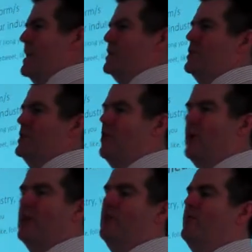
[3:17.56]
messages,
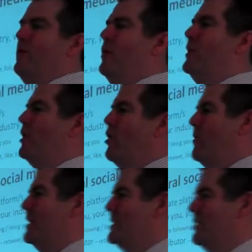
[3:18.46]
liking and following and
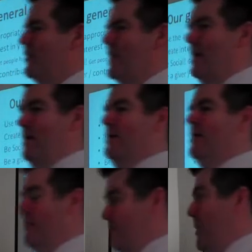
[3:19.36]
commenting on their
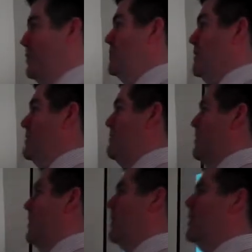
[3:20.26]
postings, if you
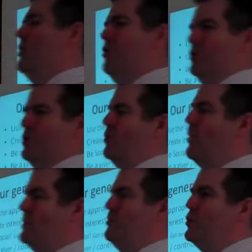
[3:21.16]
like, not just
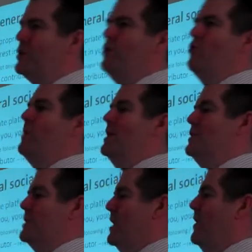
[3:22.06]
always pushing your
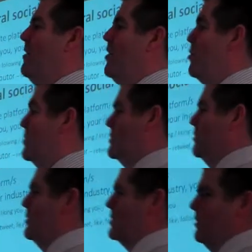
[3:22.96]
messages out there and hoping
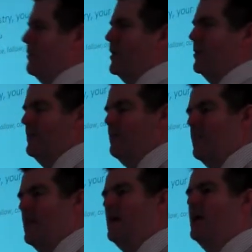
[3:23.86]
someone's going to follow it.
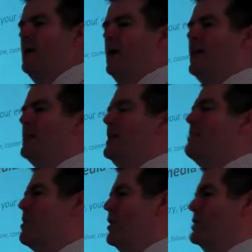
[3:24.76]
At the end of the
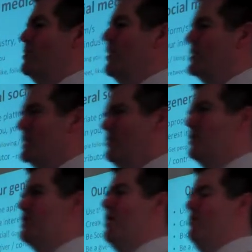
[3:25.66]
day, my experience is if you
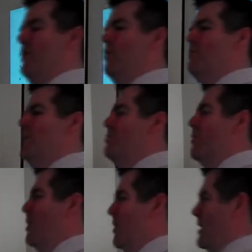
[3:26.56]
start following people
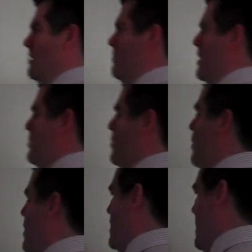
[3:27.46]
and liking
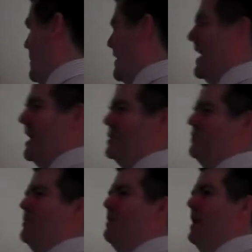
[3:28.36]
people and engaging
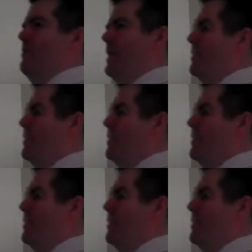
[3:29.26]
with them, they